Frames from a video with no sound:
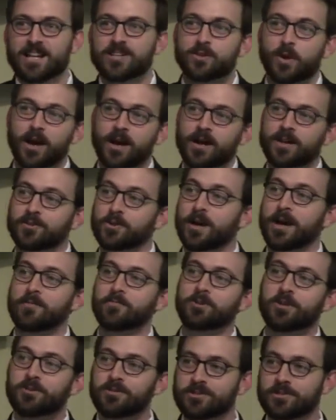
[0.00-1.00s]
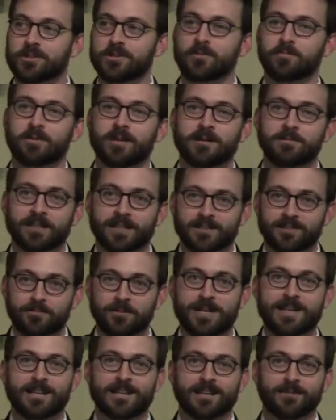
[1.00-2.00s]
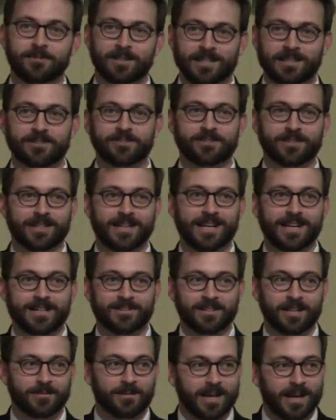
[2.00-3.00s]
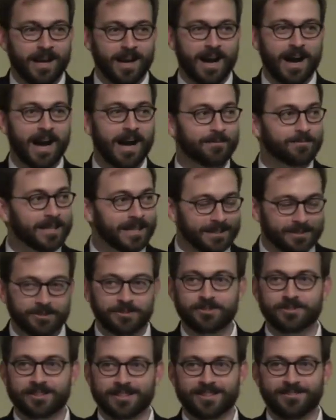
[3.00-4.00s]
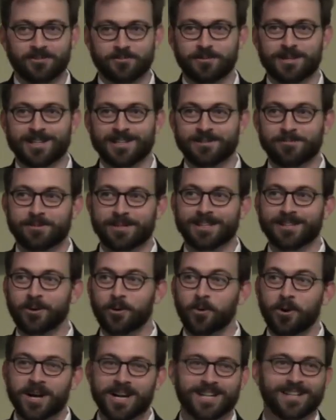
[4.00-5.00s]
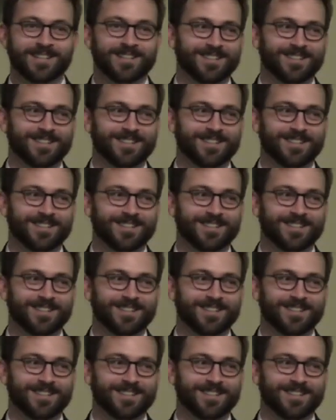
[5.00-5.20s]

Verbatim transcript: So, I, so I'm used to the public speaking, but here's the catch. I'm, I'm not used to everybody being awake.